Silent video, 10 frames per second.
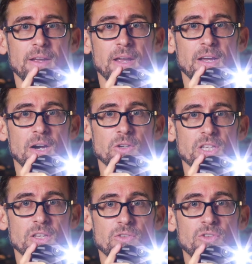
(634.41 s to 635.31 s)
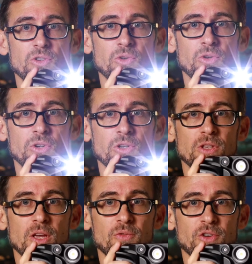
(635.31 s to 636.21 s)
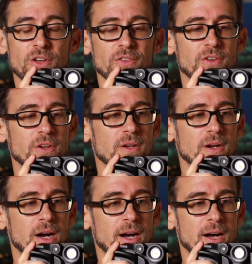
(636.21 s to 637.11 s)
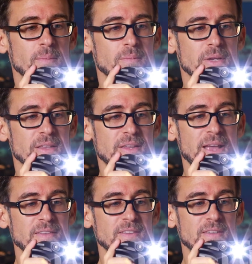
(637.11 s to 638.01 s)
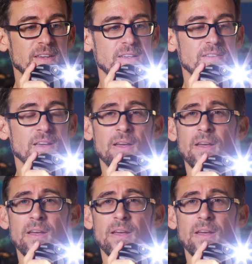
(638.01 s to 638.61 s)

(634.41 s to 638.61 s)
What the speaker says: It goes in two different intensities.